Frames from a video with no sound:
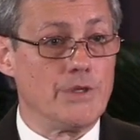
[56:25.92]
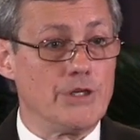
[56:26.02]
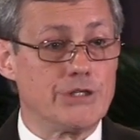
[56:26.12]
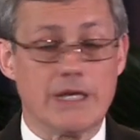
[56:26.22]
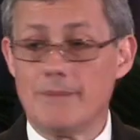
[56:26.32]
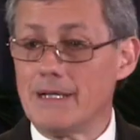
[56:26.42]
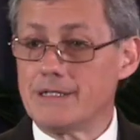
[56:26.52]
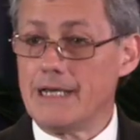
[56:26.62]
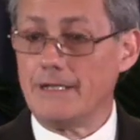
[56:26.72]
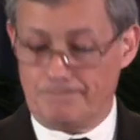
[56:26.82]
Just think about
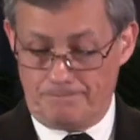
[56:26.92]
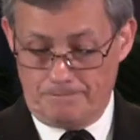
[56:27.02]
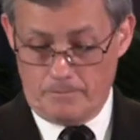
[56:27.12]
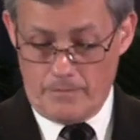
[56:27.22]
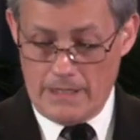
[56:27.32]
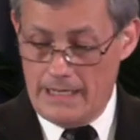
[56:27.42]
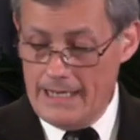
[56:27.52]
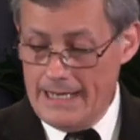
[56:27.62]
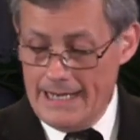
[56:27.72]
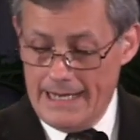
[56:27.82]
Satan.
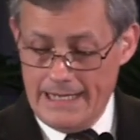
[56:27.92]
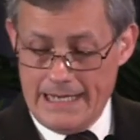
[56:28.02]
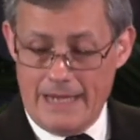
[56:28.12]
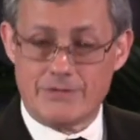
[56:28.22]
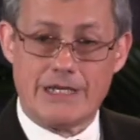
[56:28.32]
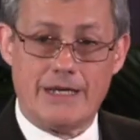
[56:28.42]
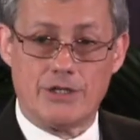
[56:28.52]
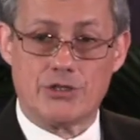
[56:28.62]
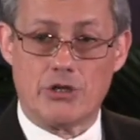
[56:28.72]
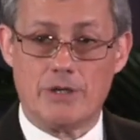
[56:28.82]
He gave Satan
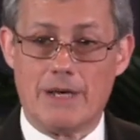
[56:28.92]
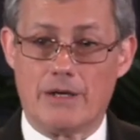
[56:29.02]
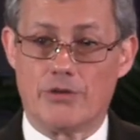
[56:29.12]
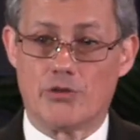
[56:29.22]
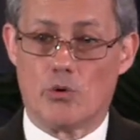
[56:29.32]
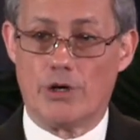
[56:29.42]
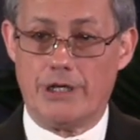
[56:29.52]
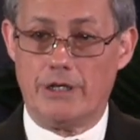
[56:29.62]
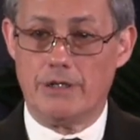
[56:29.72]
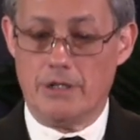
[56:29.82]
a certain amount of
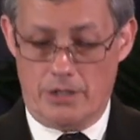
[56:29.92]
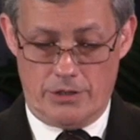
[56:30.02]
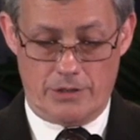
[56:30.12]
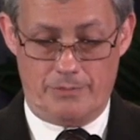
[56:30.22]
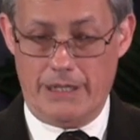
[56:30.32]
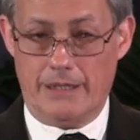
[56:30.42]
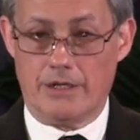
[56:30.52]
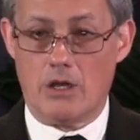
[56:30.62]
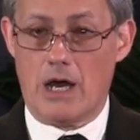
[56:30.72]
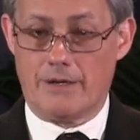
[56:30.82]
authority to be
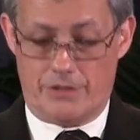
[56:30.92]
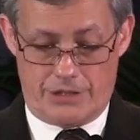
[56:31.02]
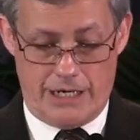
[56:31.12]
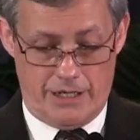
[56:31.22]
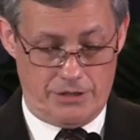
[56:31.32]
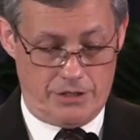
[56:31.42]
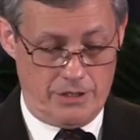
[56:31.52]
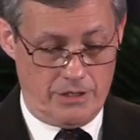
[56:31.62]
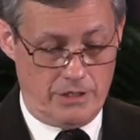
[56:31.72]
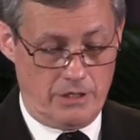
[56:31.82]
the god of this age.
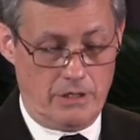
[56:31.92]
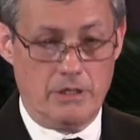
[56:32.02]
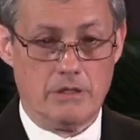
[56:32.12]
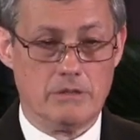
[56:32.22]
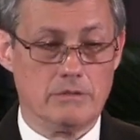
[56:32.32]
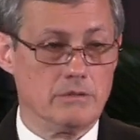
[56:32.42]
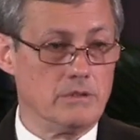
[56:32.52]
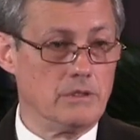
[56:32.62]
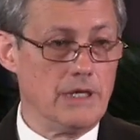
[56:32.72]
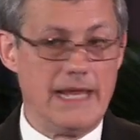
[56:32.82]

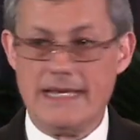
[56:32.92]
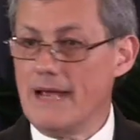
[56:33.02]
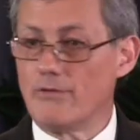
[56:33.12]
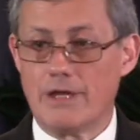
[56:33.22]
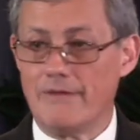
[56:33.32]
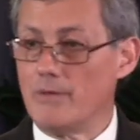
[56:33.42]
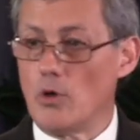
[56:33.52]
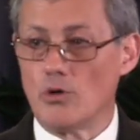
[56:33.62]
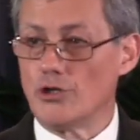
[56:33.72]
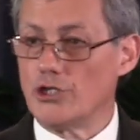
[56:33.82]
He never gave him
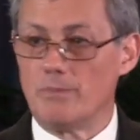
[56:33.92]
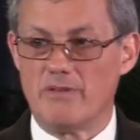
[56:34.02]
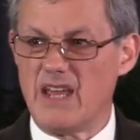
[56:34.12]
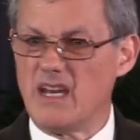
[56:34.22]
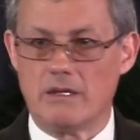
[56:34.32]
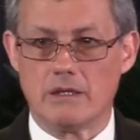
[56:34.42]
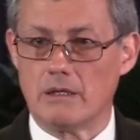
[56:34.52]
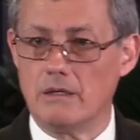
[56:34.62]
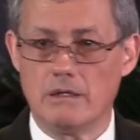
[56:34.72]
ownership of anything.